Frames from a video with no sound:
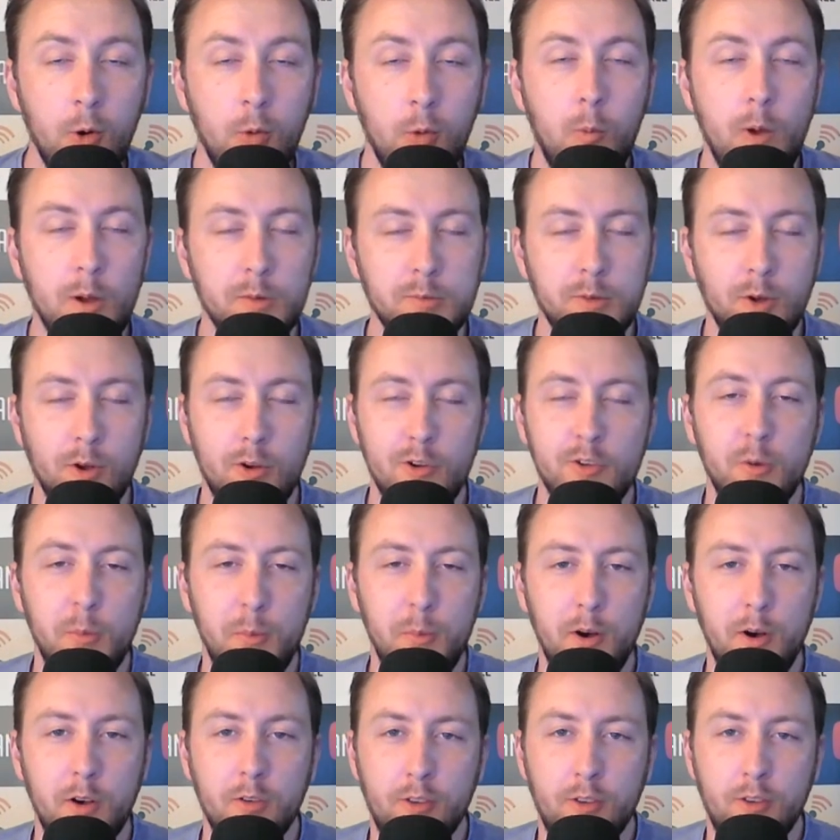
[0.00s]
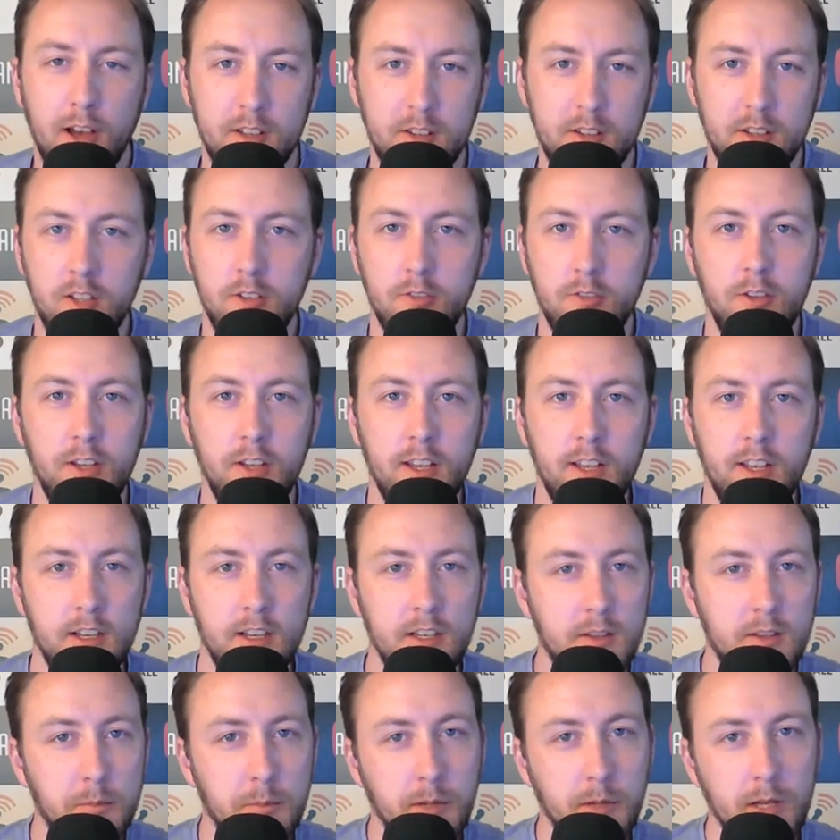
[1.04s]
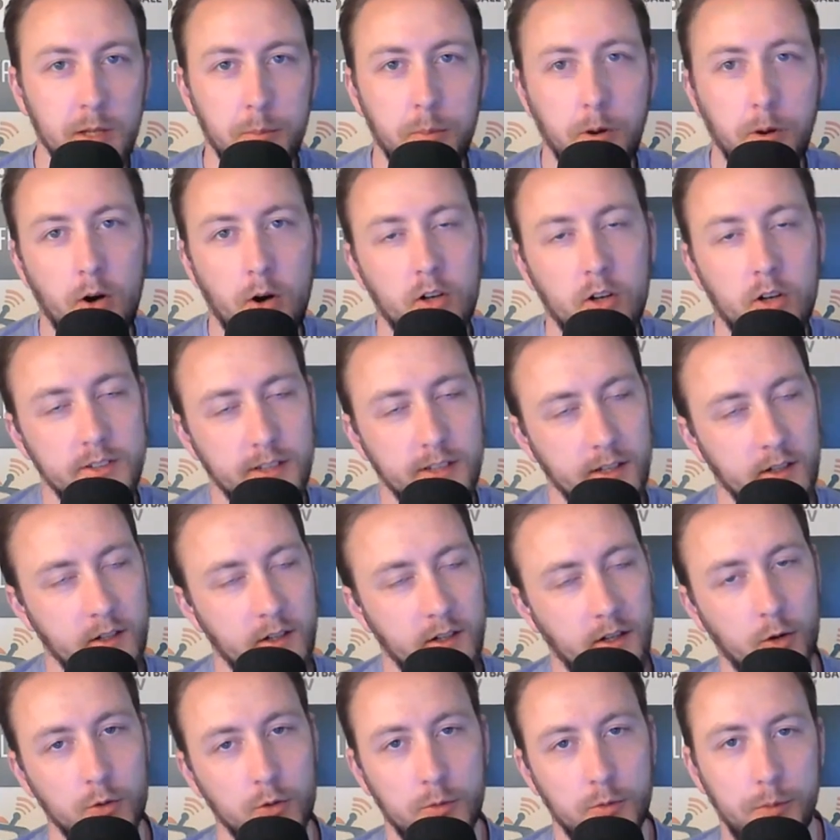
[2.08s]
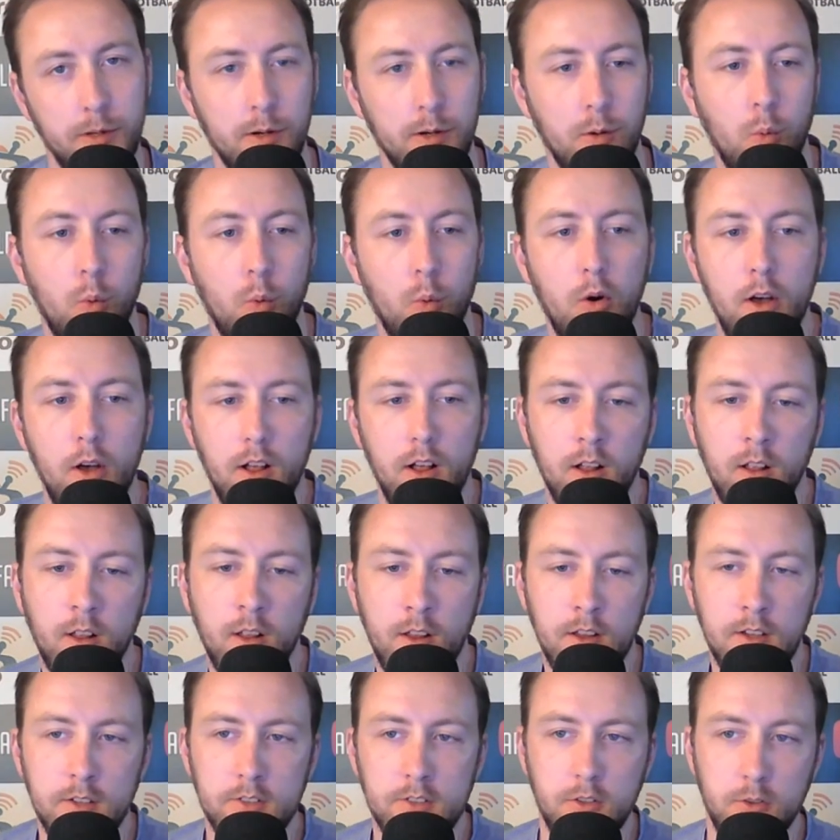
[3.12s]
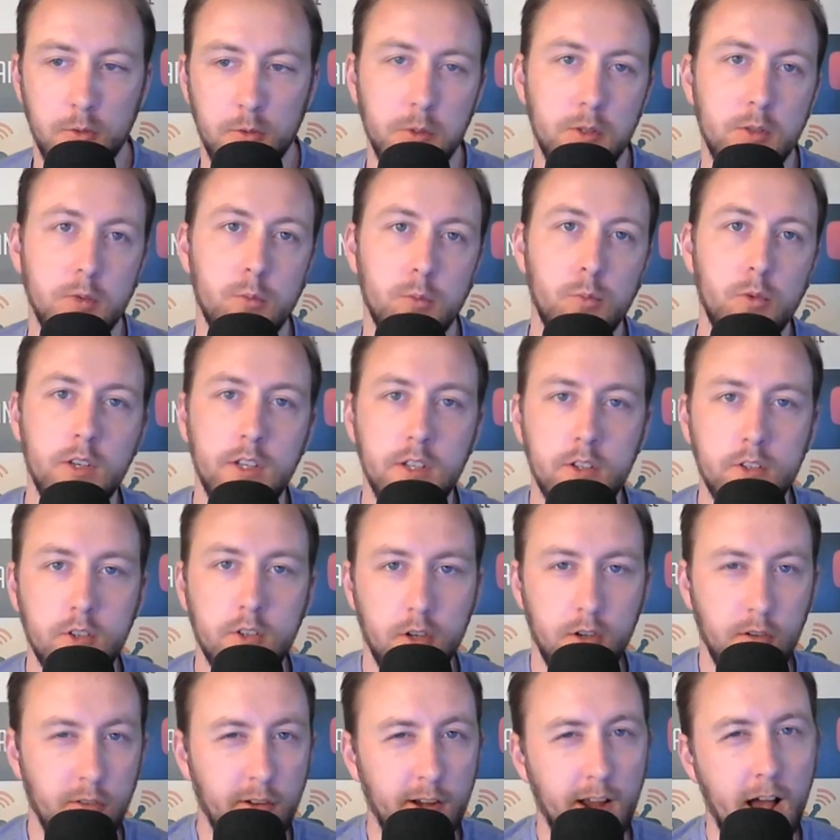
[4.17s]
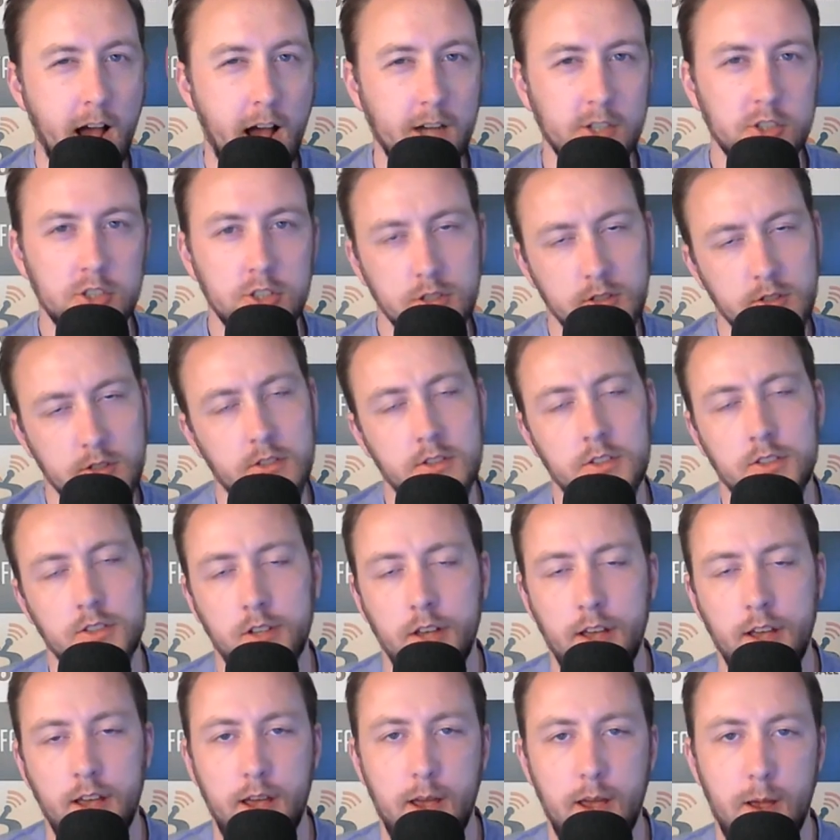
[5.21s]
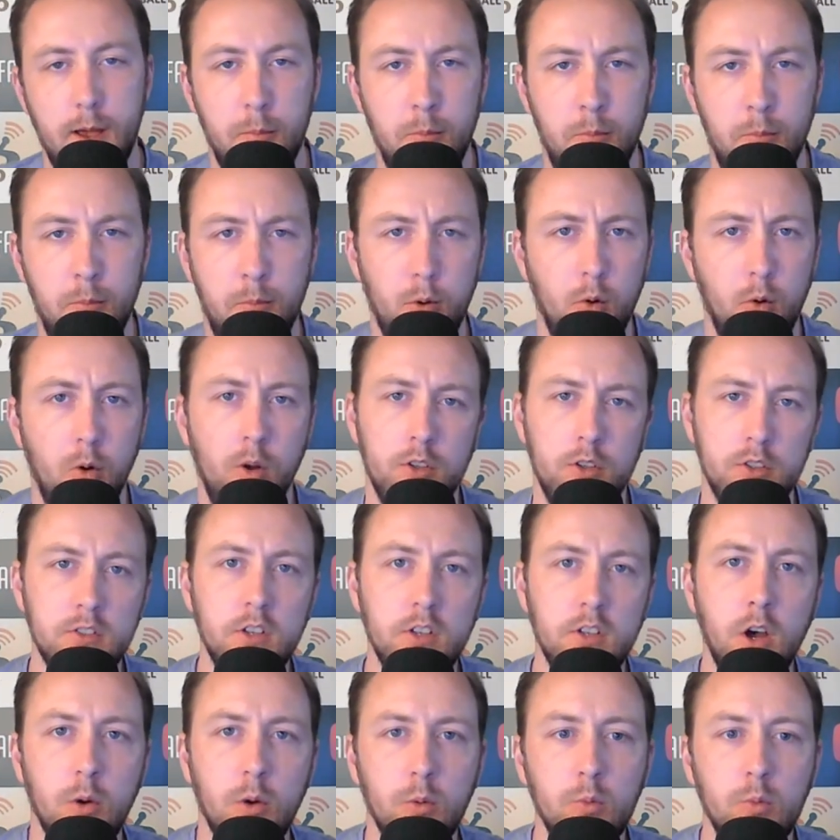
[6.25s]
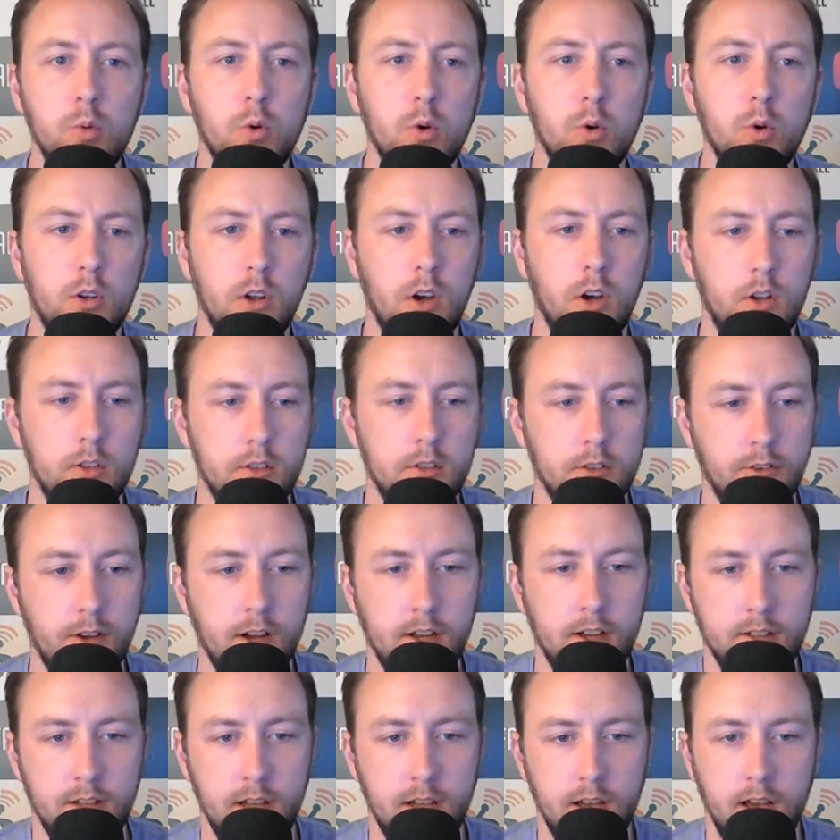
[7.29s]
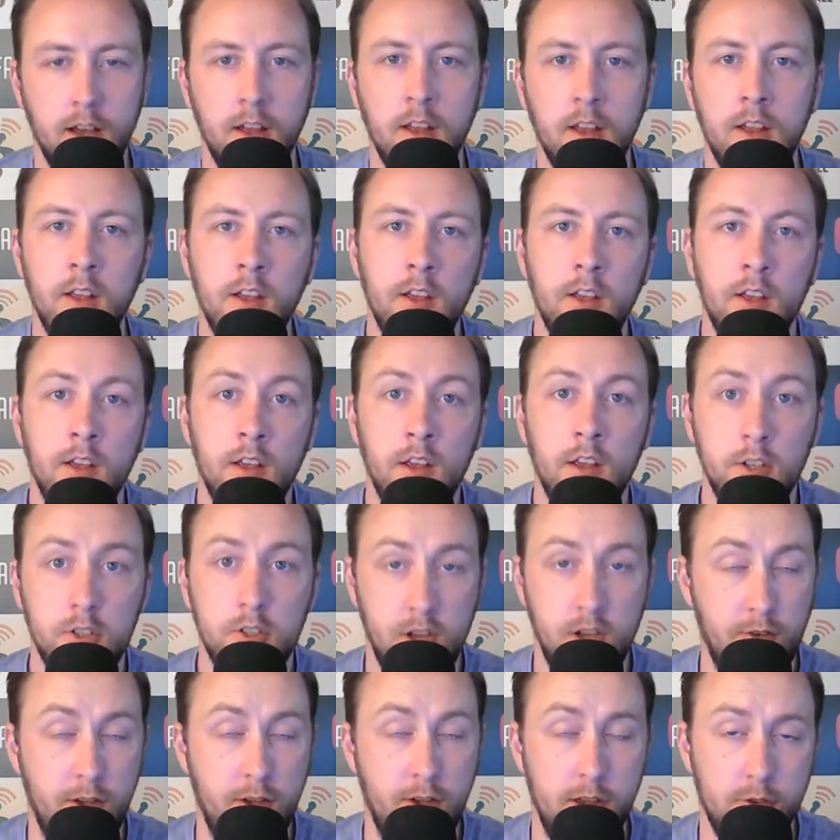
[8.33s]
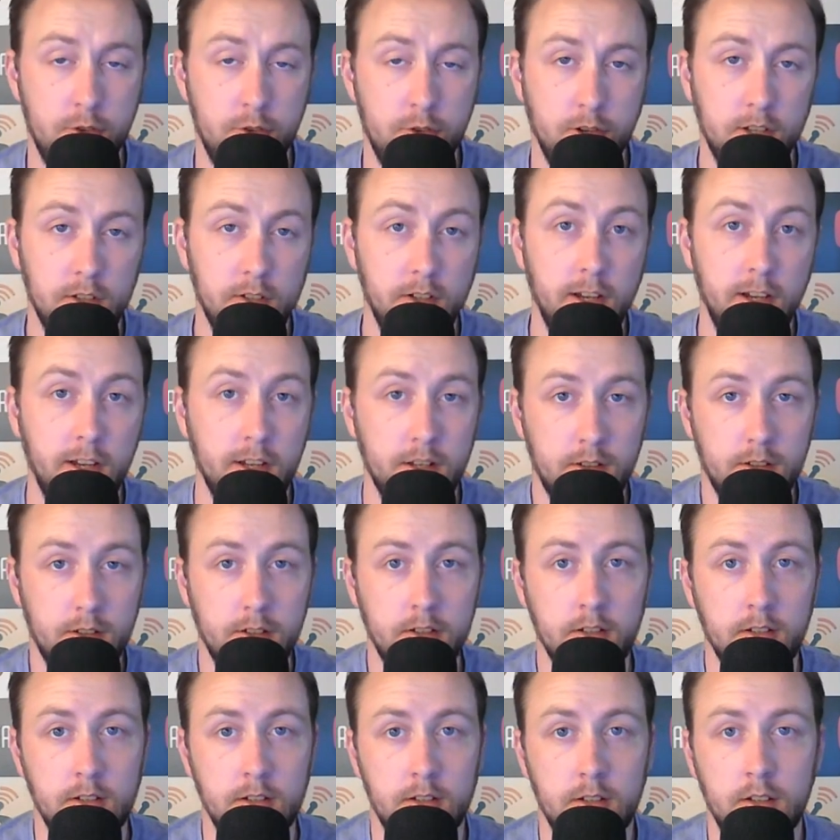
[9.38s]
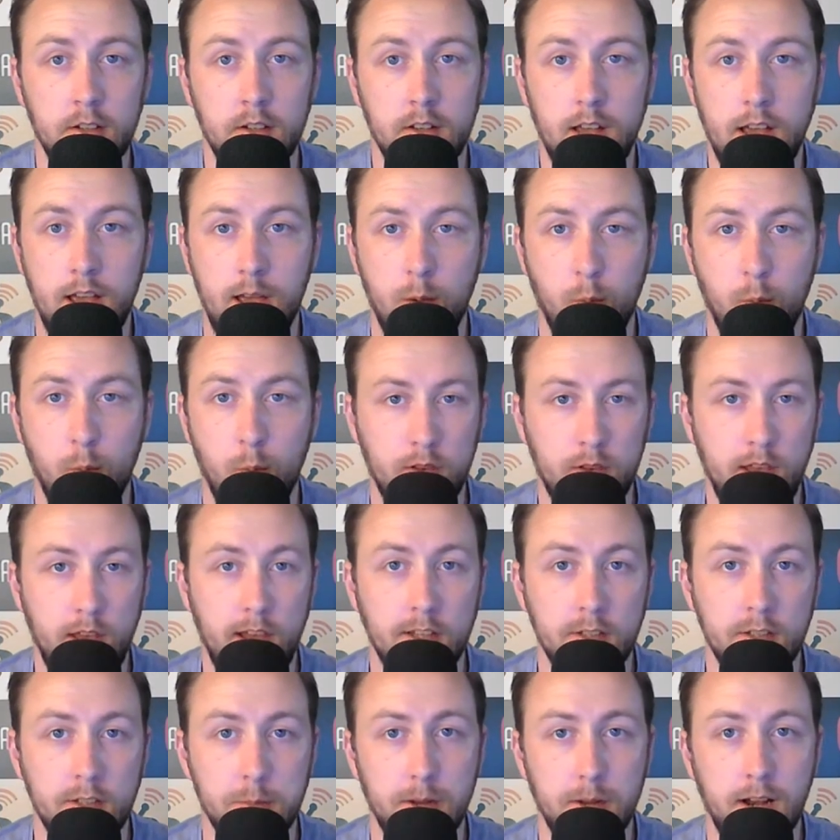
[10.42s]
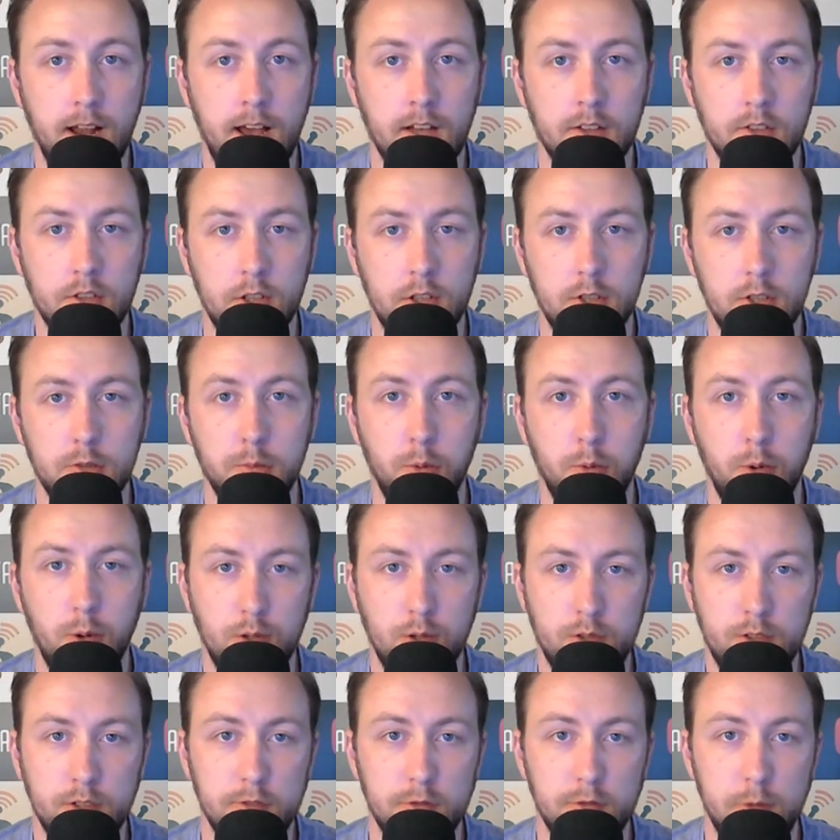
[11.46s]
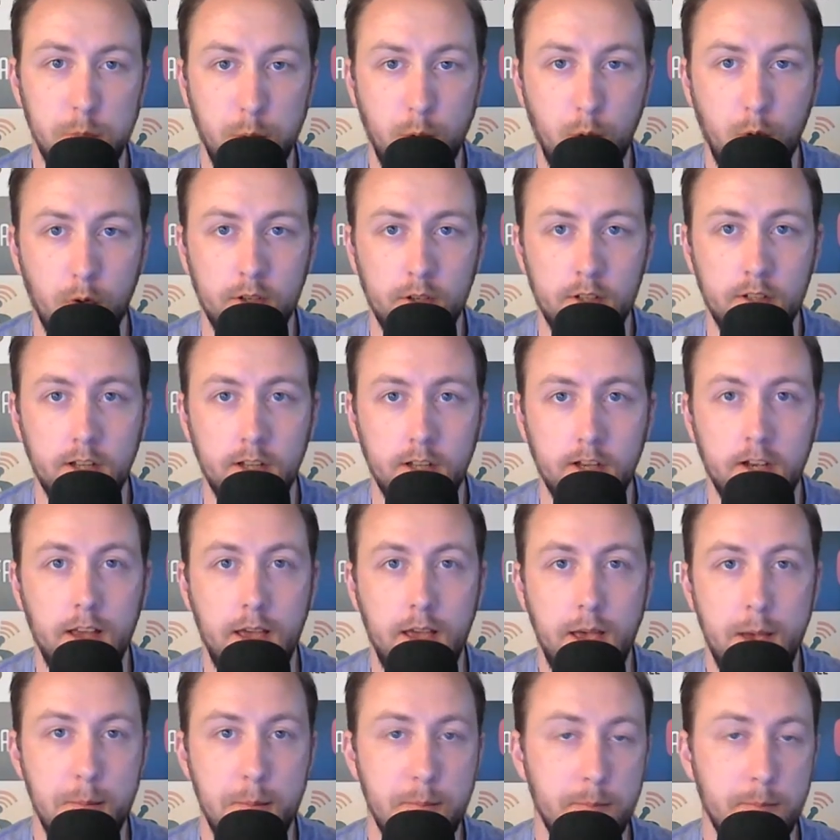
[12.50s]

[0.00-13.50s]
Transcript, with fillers: welcome to Irish Football Fan TV. It's me, Paul Nealon. I know it's been a while since we've done one of these kind of reactions, um, but I just thought we would on the fact that Jeff Hendrick is linked uh, with AC Milan. Sky Sports have reported that um,